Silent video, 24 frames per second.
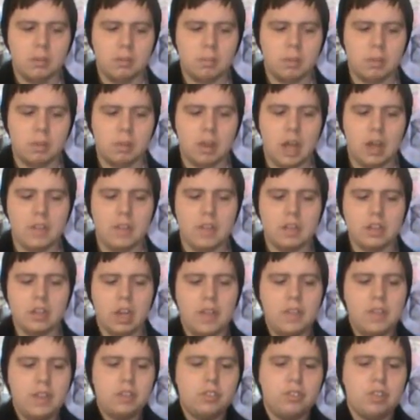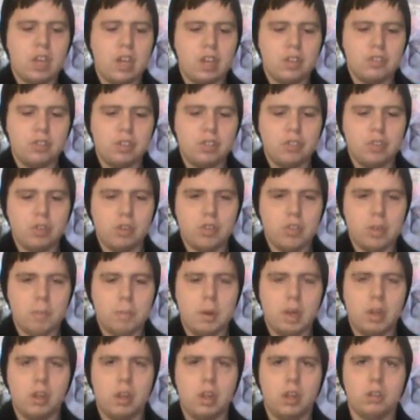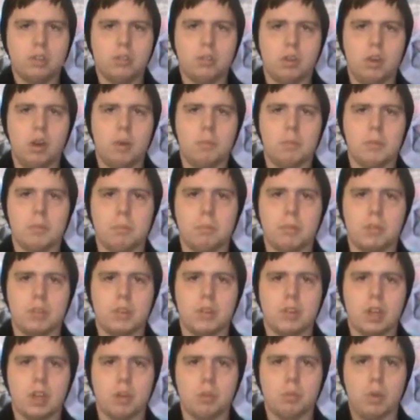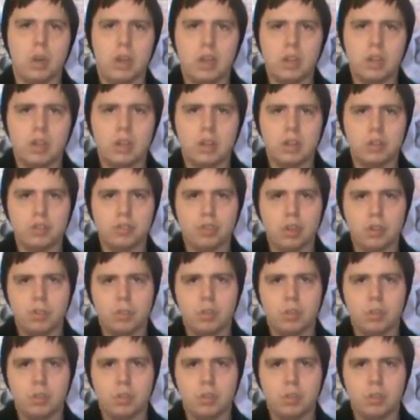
I think she holds a better on her own than like riding on